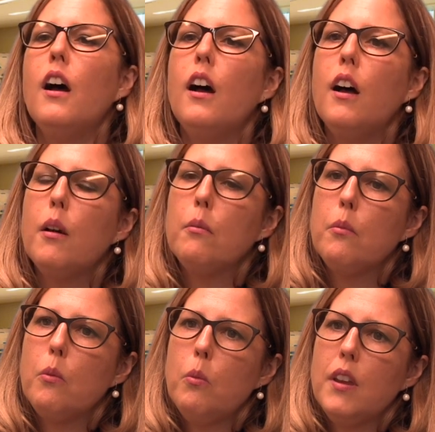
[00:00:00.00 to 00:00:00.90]

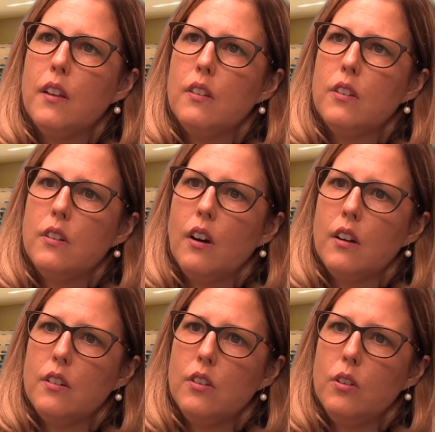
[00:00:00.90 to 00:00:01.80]
um, we can
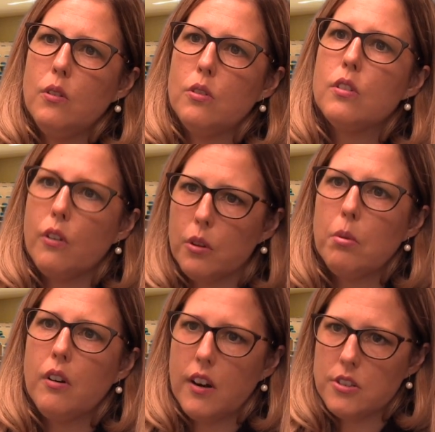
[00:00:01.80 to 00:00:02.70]
start to slow the
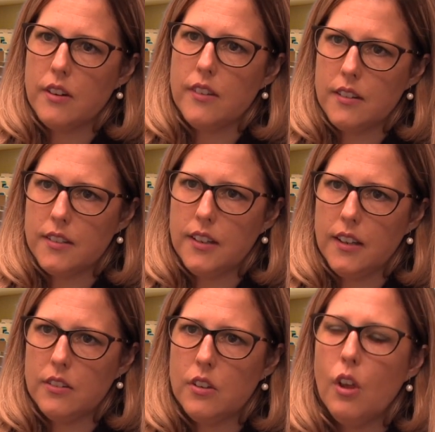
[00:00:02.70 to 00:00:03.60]
progression of the
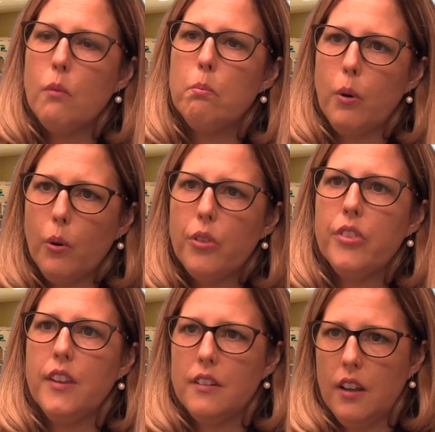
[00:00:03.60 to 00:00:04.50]
disease.
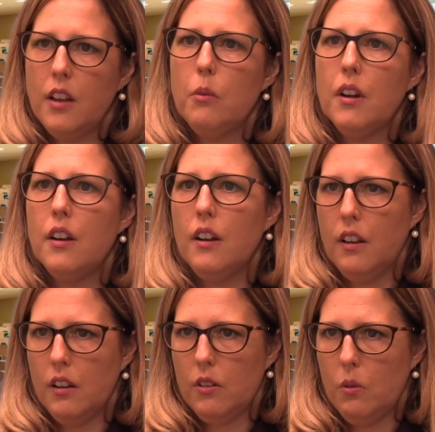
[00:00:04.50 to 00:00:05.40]
Both the attenuated,
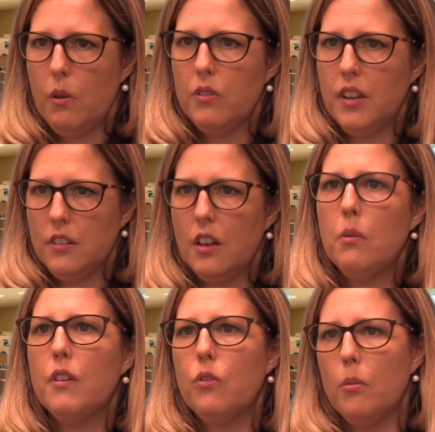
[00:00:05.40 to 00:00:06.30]
quote, the
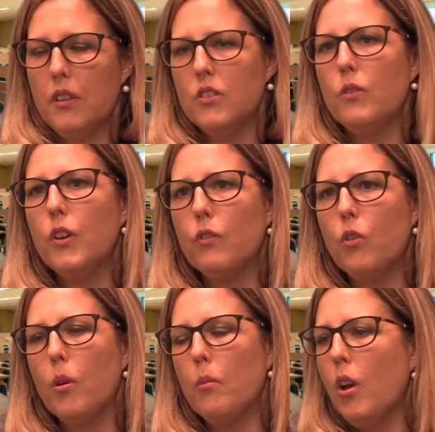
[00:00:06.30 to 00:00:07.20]
attenuated form and the severe
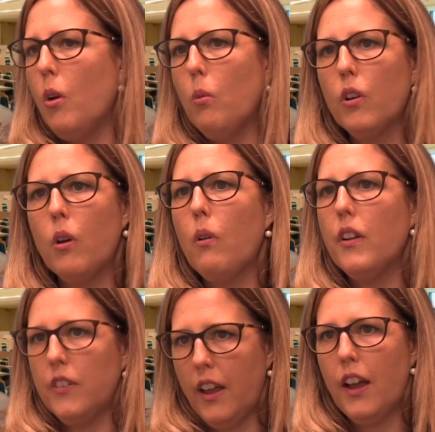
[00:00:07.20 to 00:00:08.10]
form will go
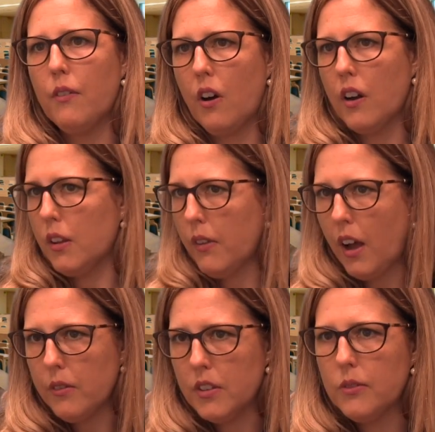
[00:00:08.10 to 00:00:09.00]
on to have cardiac
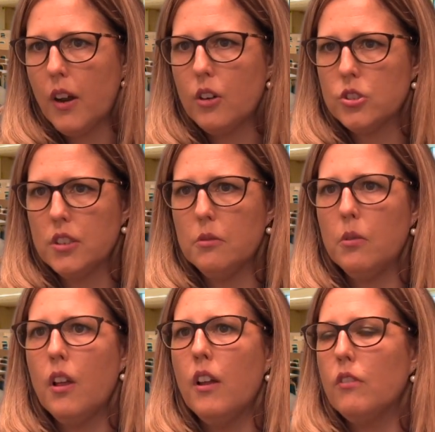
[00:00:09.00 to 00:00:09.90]
valve
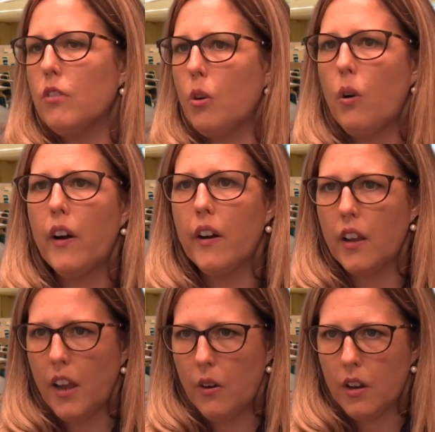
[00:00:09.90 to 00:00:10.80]
dysfunction
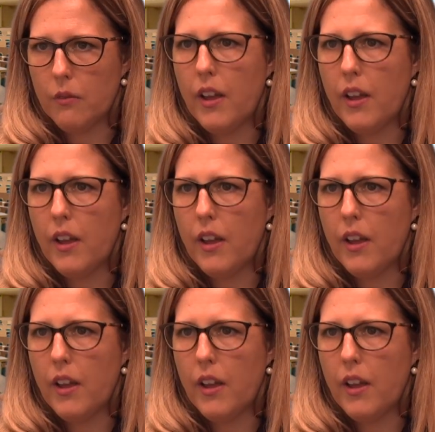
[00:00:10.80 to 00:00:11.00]
requiring aortic